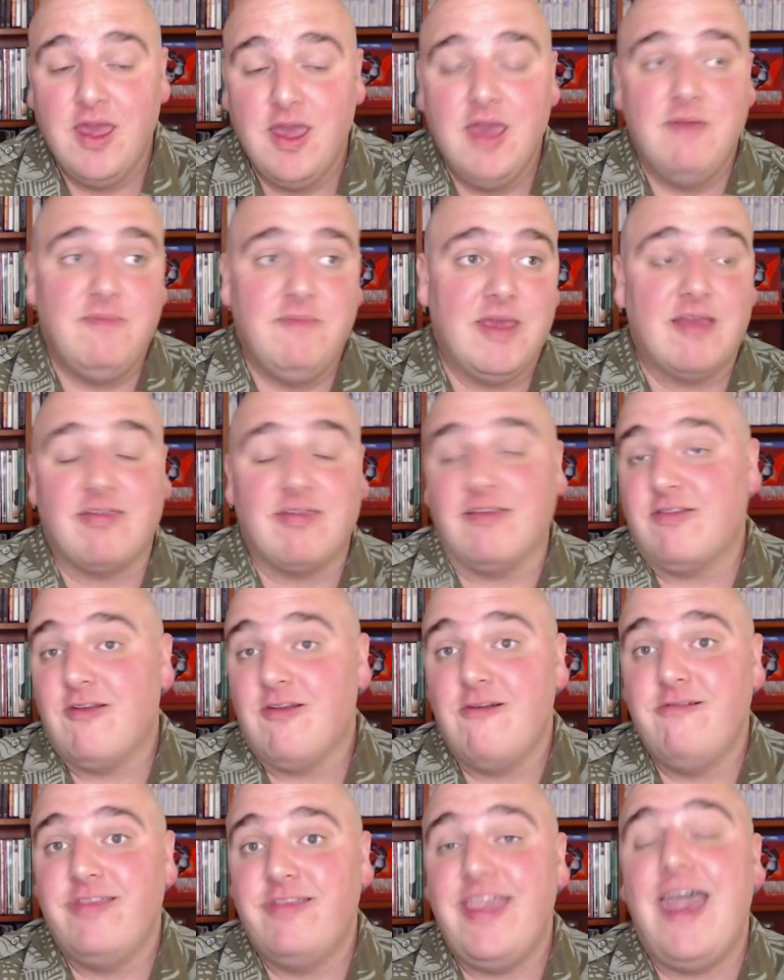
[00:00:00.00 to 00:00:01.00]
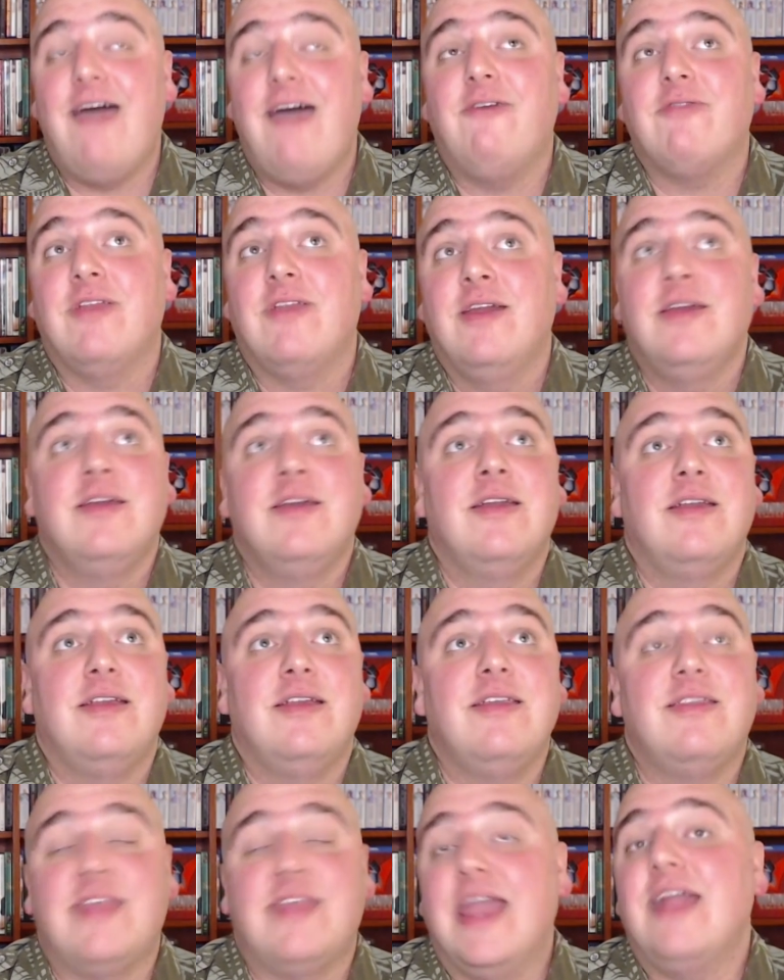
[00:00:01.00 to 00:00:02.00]
because it turns out
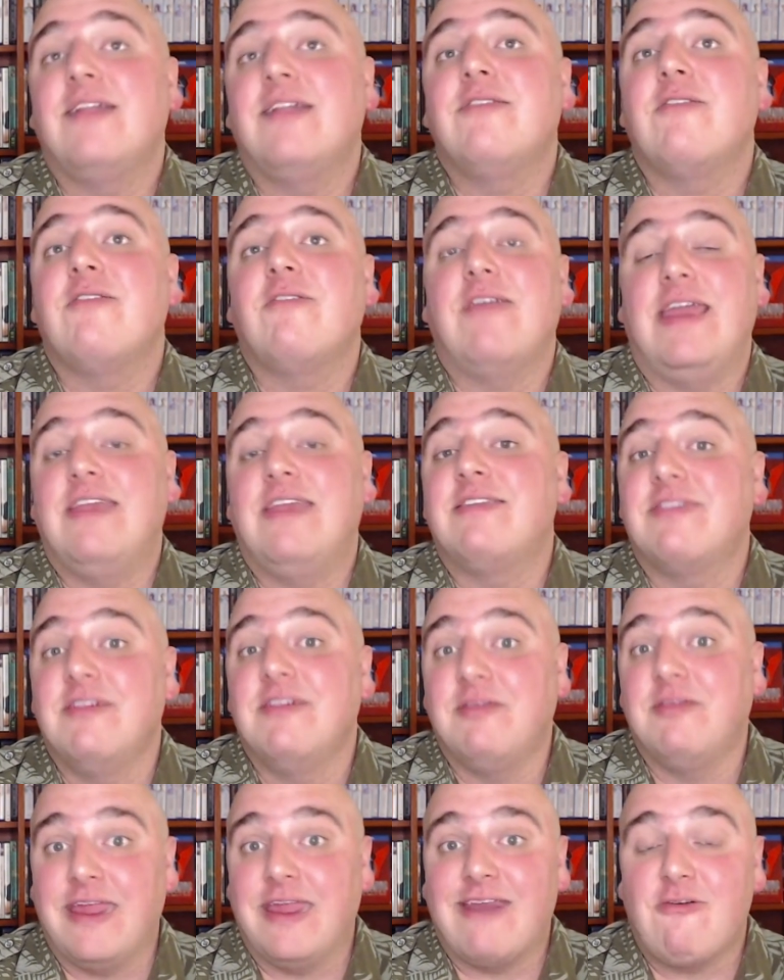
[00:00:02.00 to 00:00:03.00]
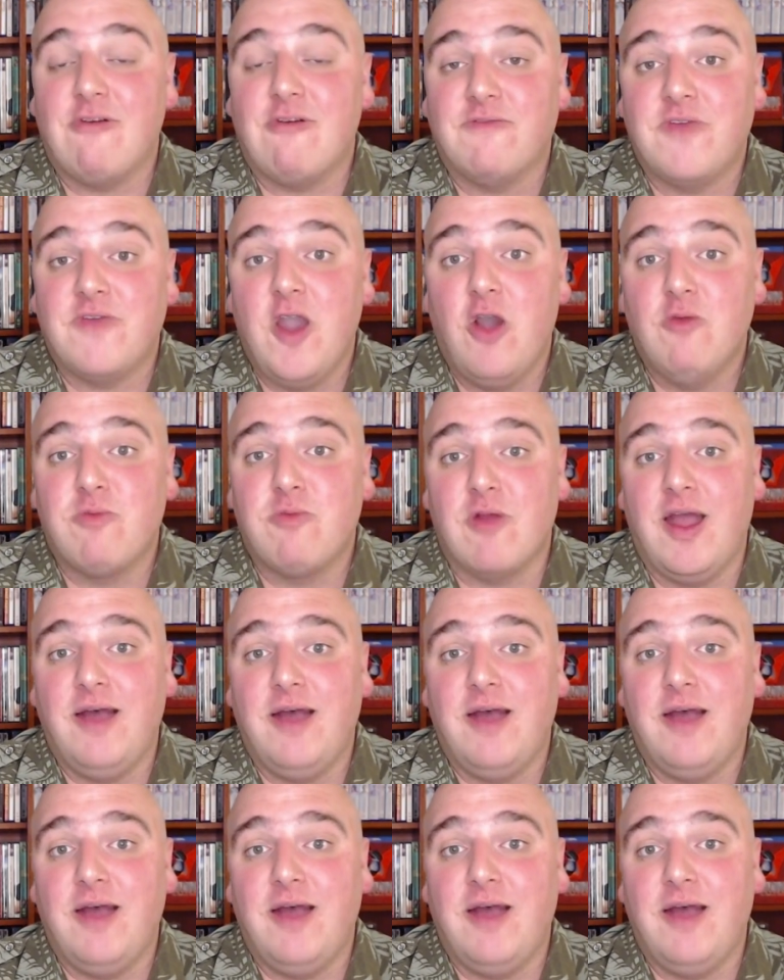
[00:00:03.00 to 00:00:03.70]
Xander is the leader of Kobra,